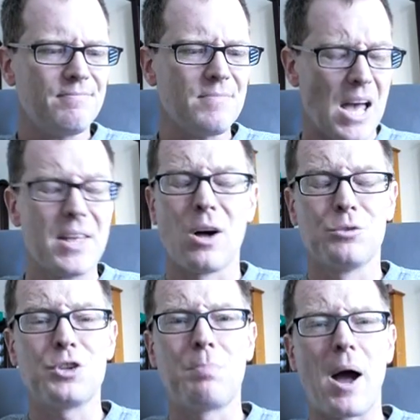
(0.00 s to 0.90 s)
I think I'll
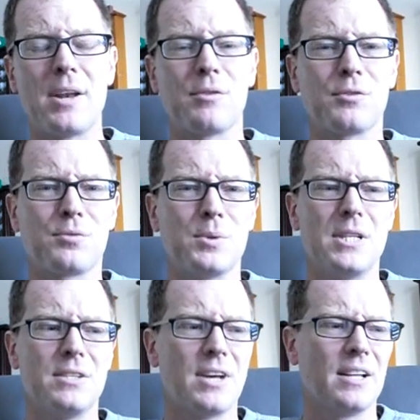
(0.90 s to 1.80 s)
just buy another
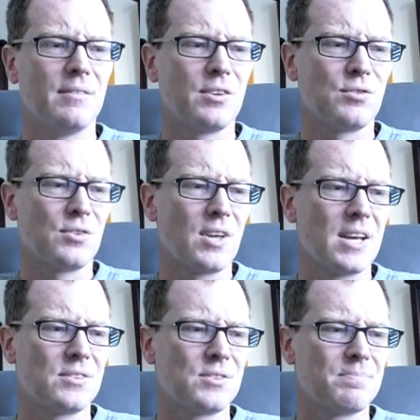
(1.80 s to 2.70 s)
3D television,
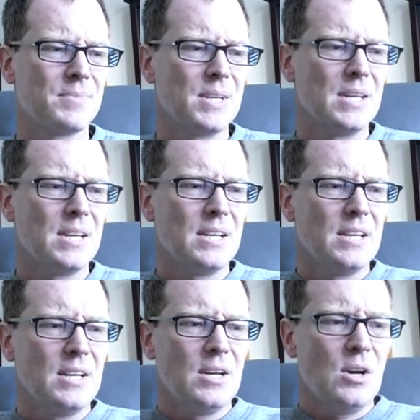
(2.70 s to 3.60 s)
thanks.
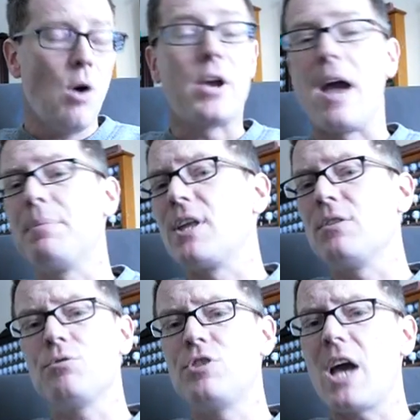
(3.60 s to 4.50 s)
Okay, but
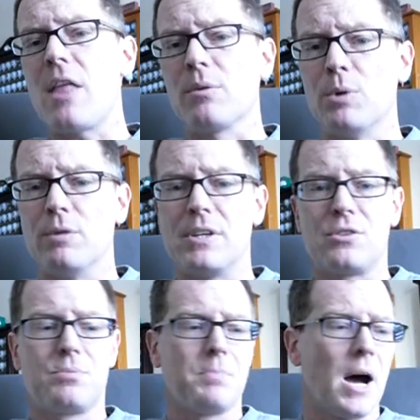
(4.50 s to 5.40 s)
then there's the other
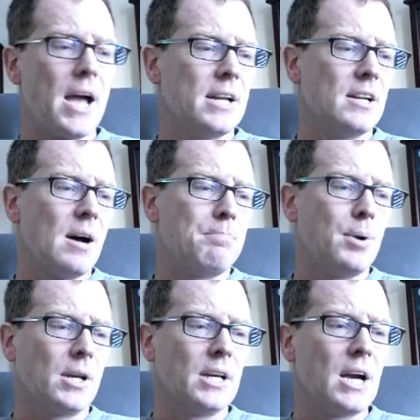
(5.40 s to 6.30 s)
movies. I ended up
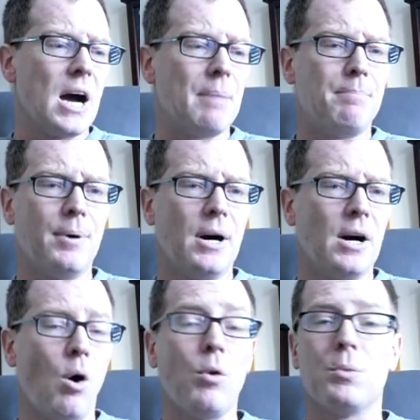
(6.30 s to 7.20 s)
picking up,
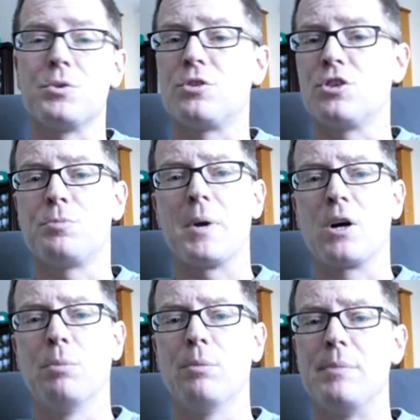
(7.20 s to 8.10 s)
there was
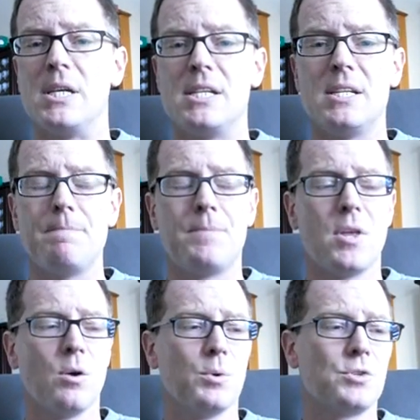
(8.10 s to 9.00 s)
Despicable Me.
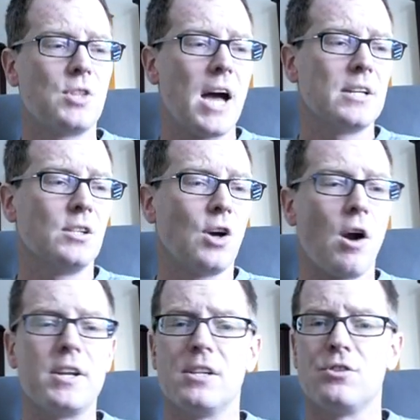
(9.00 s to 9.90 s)
There was that
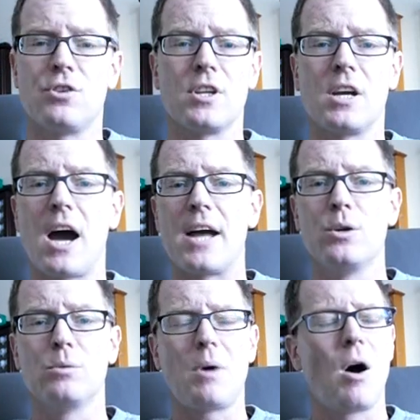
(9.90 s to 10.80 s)
Guardians of the
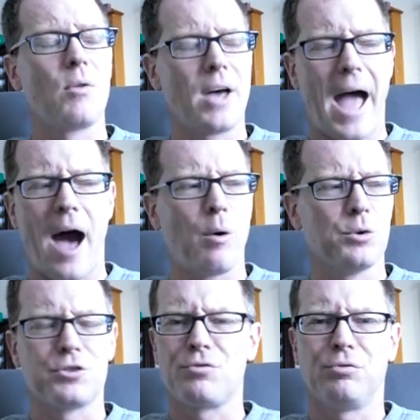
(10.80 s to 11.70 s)
the
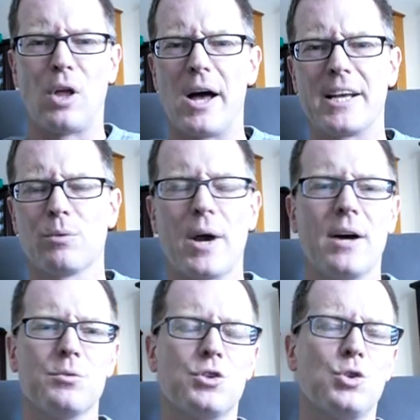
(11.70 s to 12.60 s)
owls flying
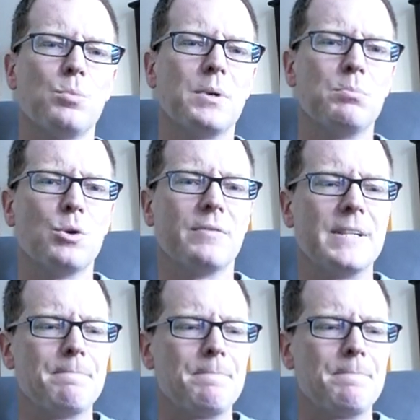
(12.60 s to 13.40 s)
around stupid movie.